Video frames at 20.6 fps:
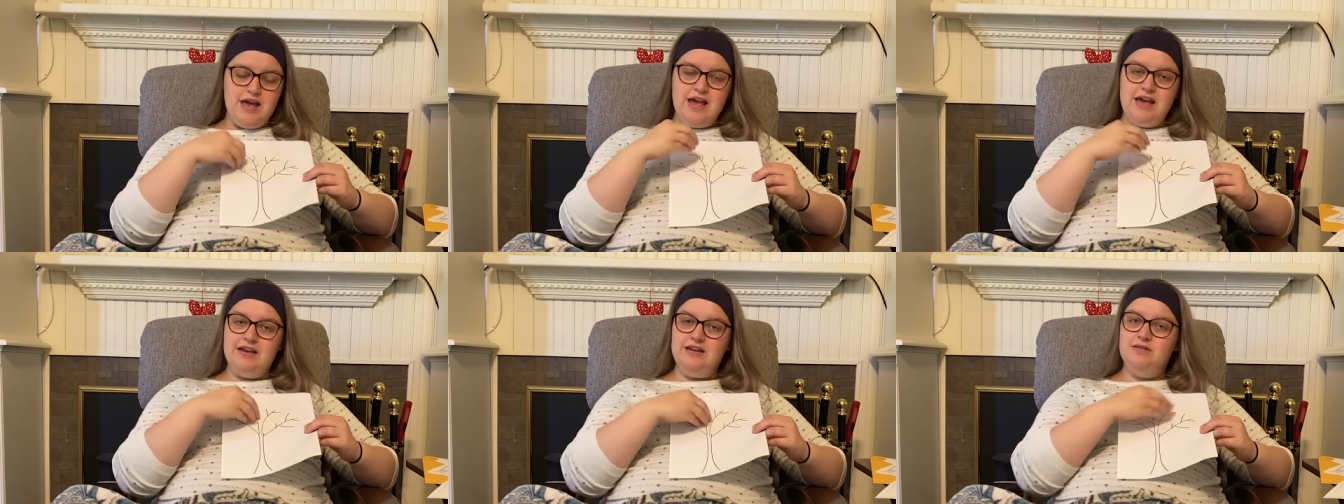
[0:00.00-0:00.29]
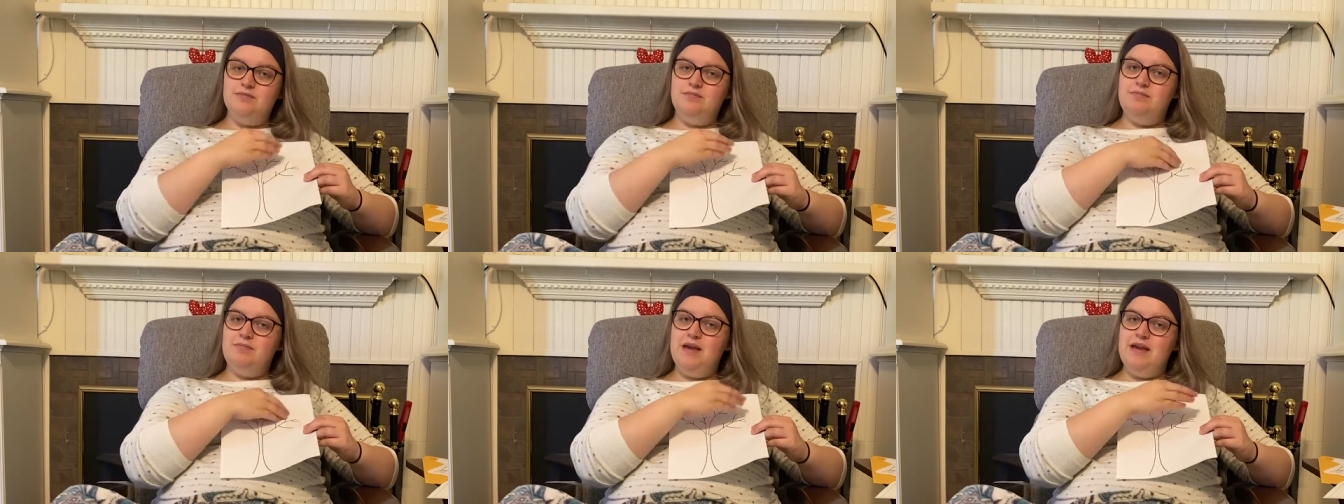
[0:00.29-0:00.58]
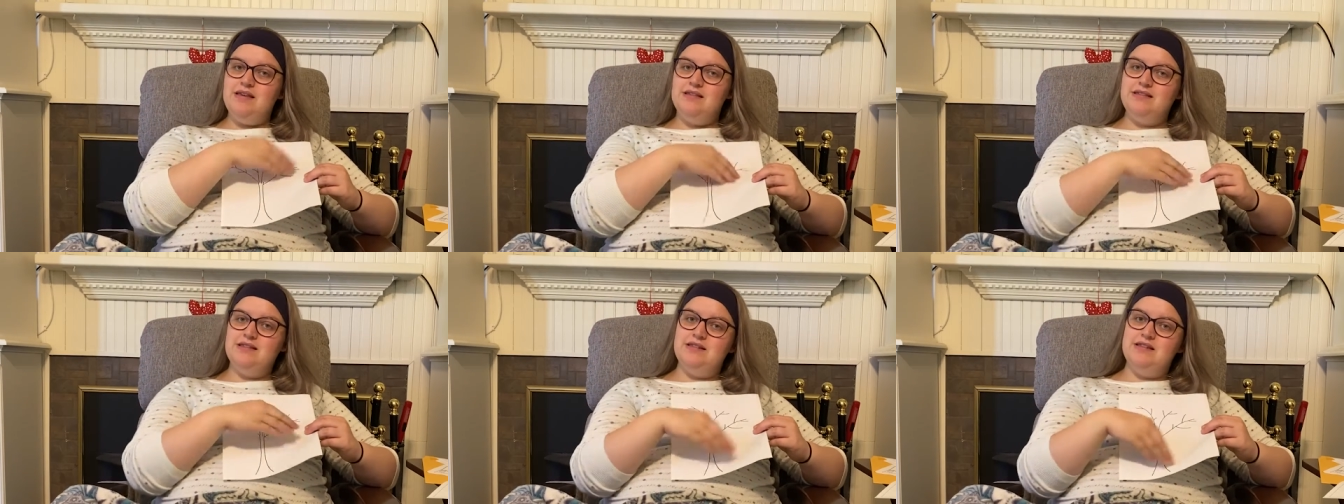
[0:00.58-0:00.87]
and
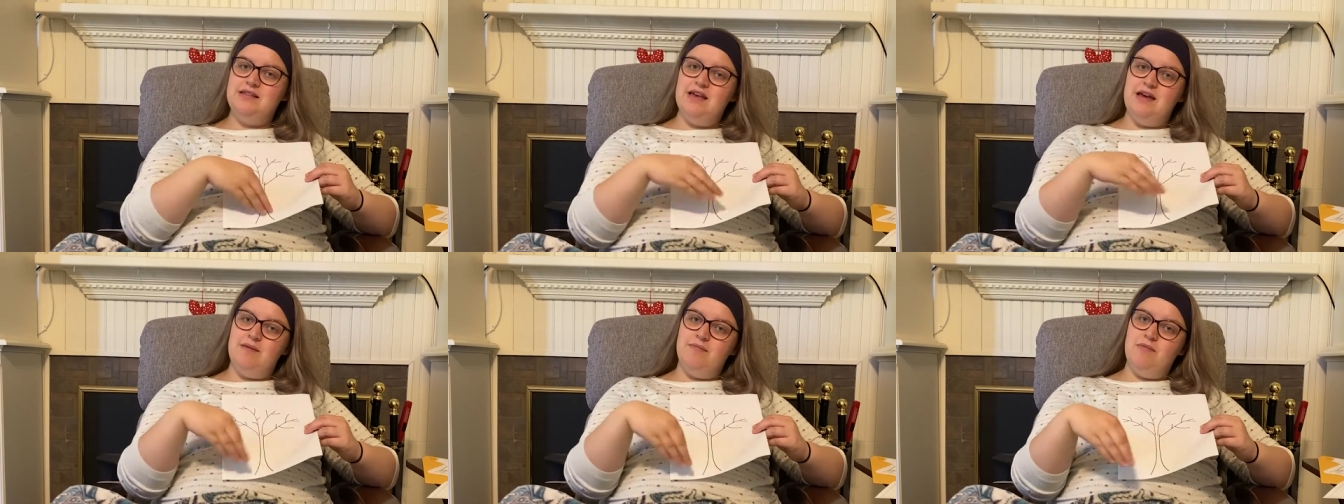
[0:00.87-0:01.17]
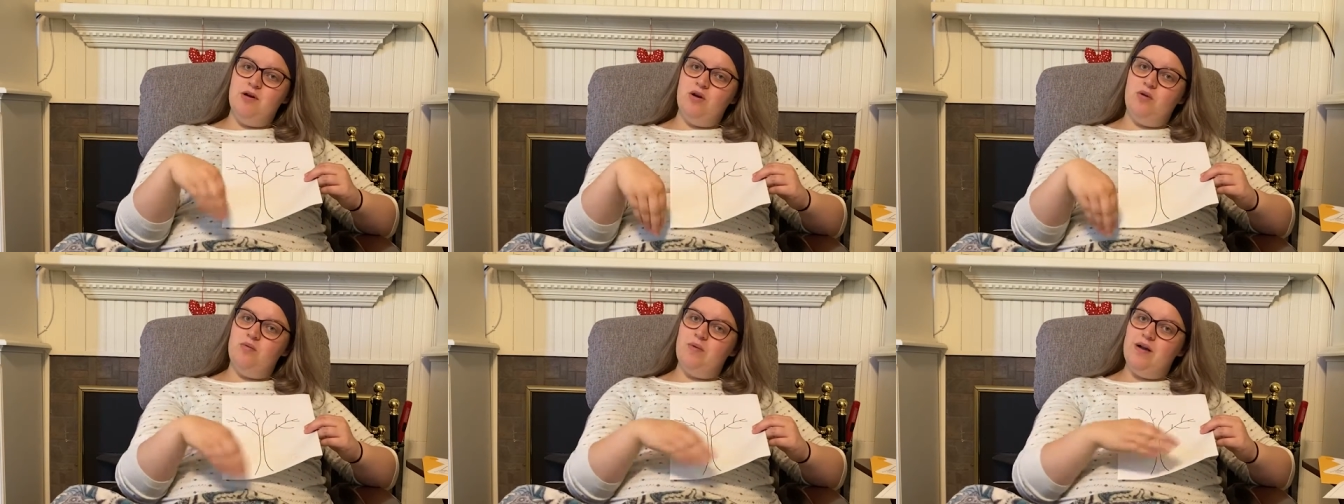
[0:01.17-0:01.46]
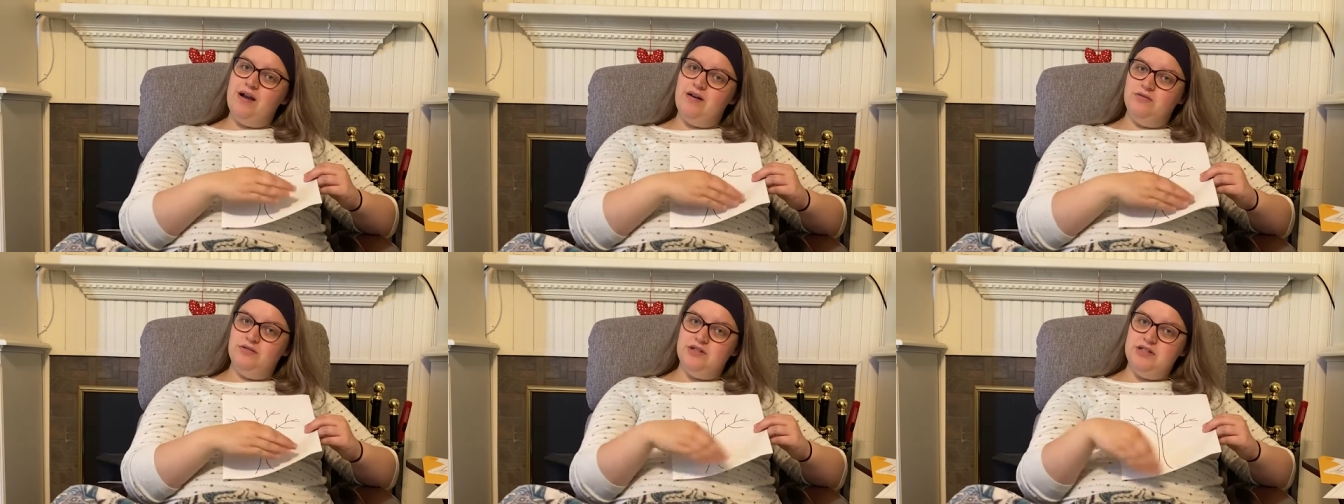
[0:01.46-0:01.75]
paste them
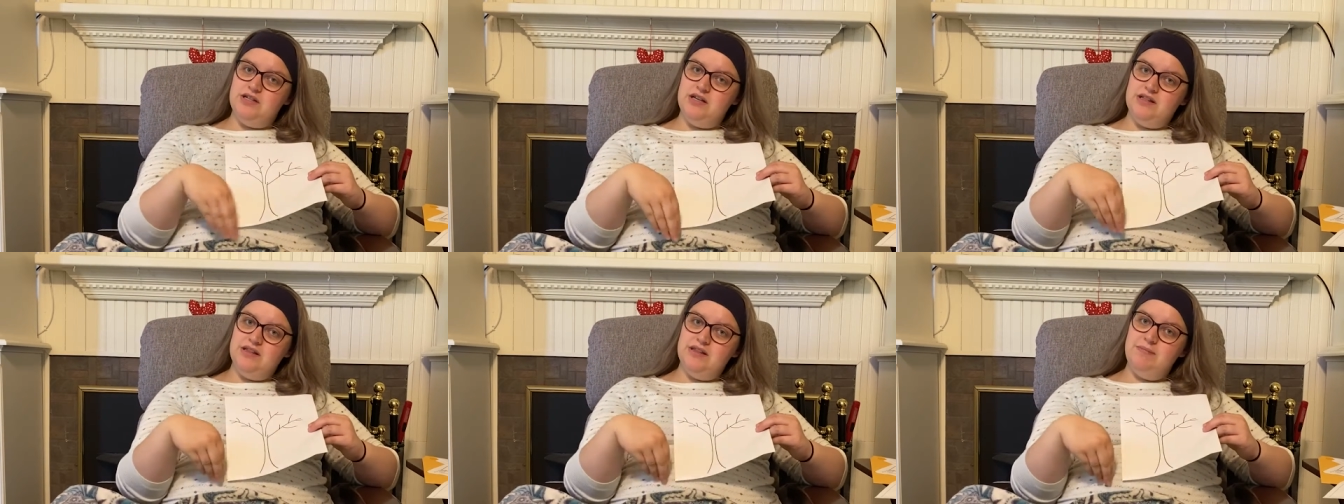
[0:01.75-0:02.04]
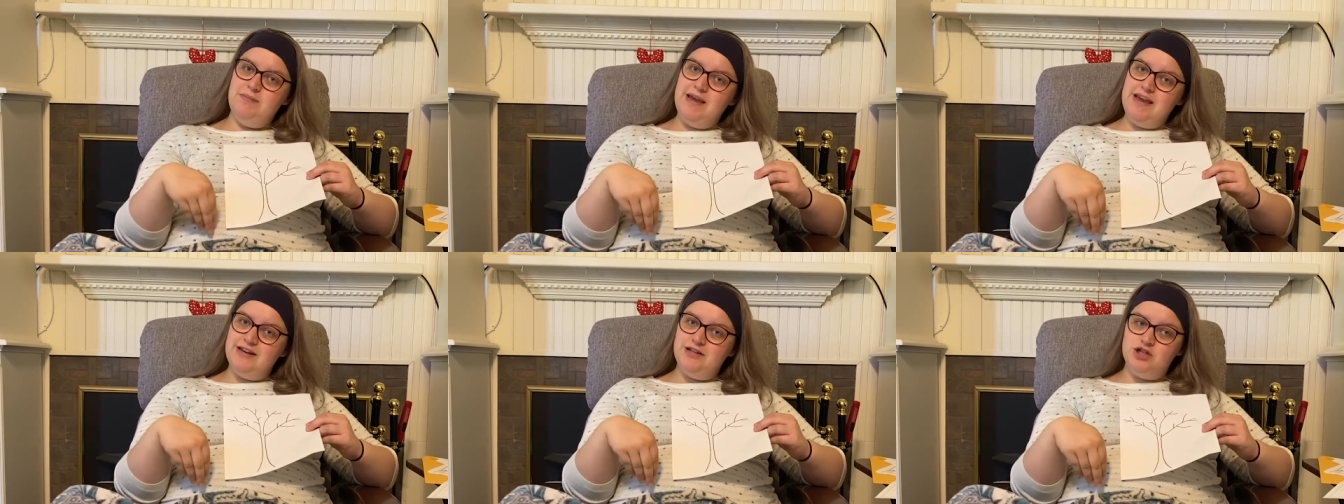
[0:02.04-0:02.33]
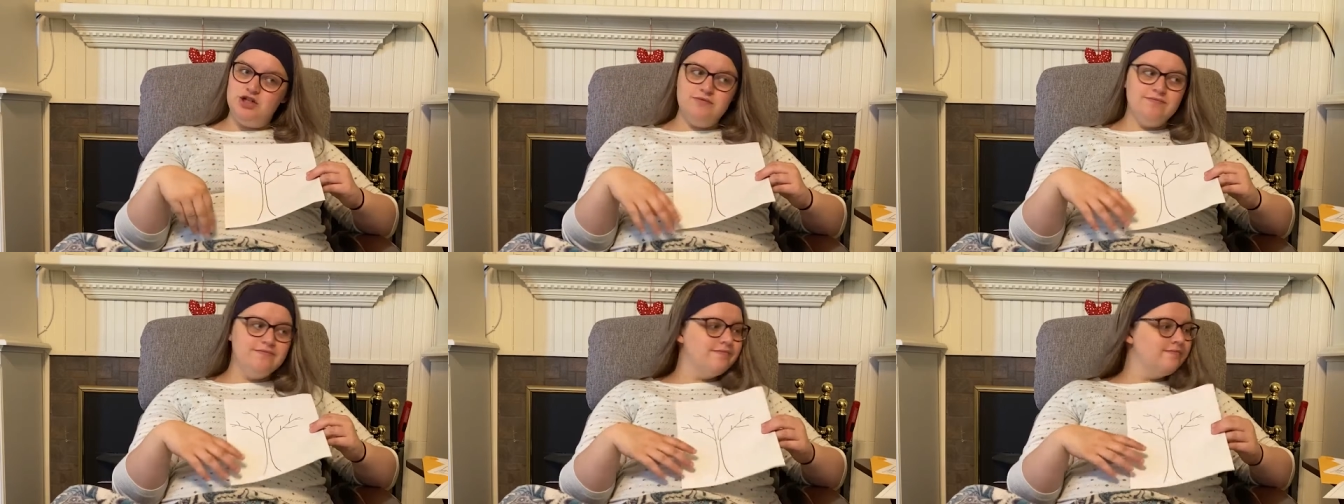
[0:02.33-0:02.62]
around the
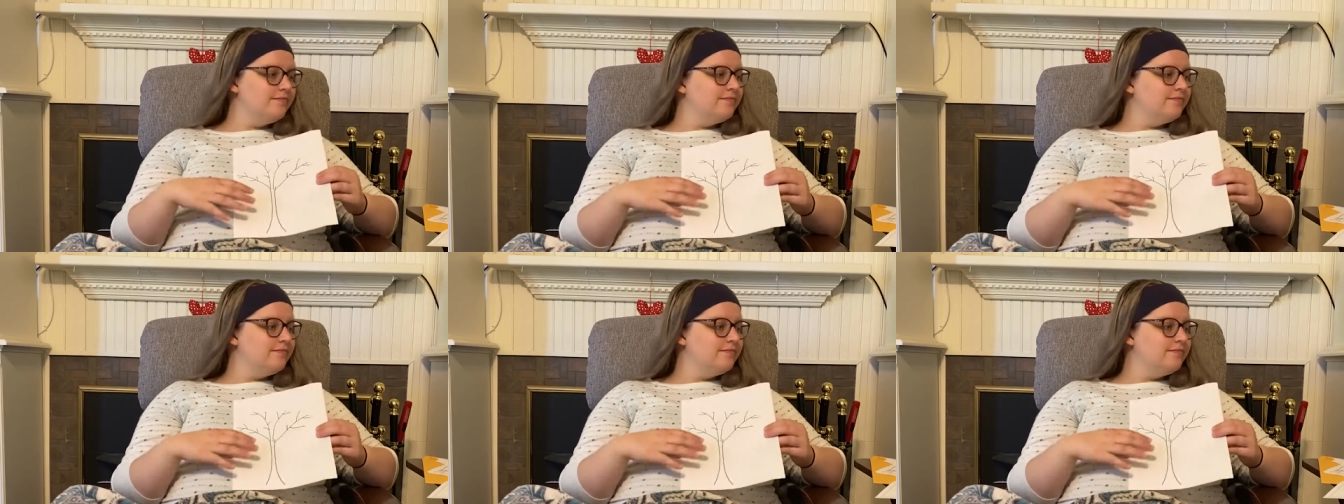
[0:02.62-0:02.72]
page.